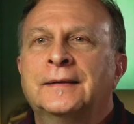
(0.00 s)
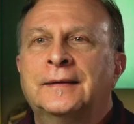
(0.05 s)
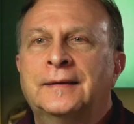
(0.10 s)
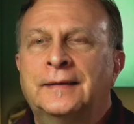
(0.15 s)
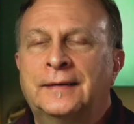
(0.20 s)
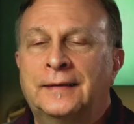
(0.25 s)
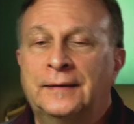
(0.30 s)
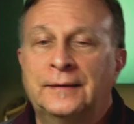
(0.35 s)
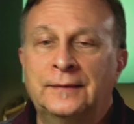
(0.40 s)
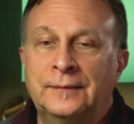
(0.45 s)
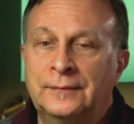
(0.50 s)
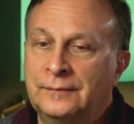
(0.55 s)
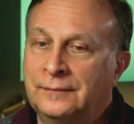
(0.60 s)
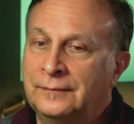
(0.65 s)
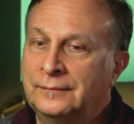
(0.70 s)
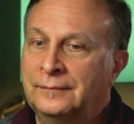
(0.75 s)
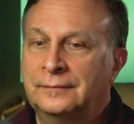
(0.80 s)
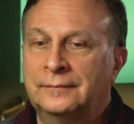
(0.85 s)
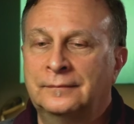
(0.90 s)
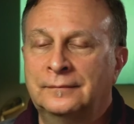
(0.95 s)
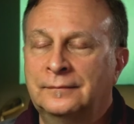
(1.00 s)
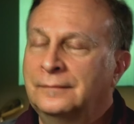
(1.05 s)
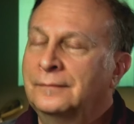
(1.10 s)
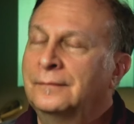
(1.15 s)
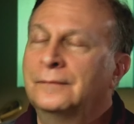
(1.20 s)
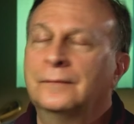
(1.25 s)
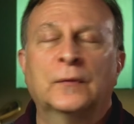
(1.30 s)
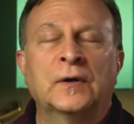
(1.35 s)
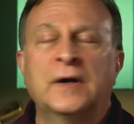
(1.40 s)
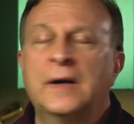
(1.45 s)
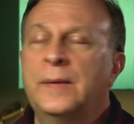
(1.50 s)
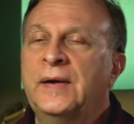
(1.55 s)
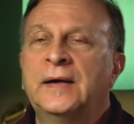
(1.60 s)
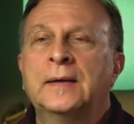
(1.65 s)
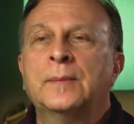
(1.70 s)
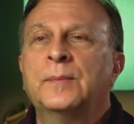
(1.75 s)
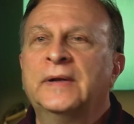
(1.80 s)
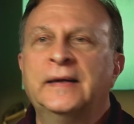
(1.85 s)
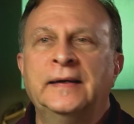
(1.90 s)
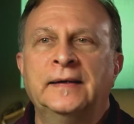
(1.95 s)
we're going to be
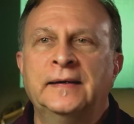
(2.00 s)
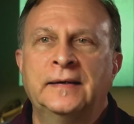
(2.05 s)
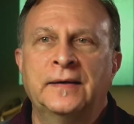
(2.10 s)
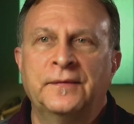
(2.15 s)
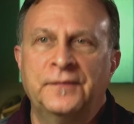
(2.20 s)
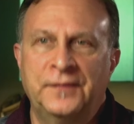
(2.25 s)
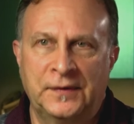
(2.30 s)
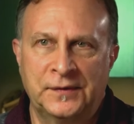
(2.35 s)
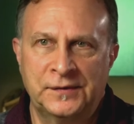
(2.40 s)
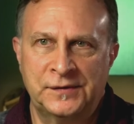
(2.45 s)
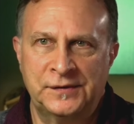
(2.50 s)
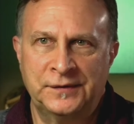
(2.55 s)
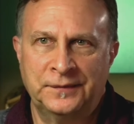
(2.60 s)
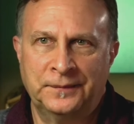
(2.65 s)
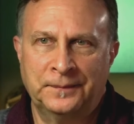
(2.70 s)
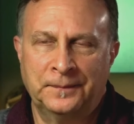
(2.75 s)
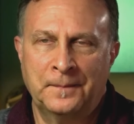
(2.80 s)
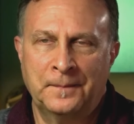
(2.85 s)
completely confused.